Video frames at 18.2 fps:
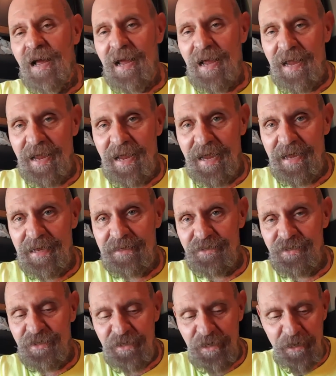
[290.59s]

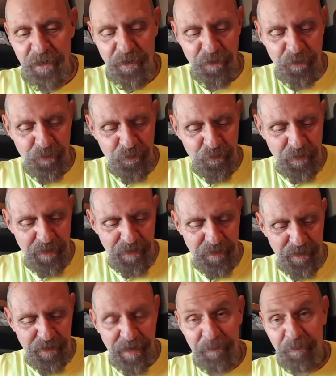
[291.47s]
and so
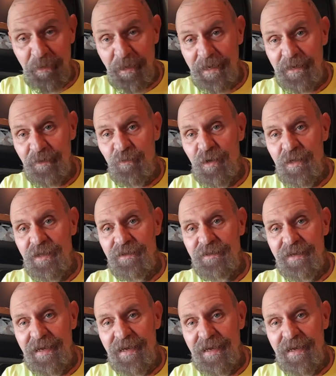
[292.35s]
uh, I played with it.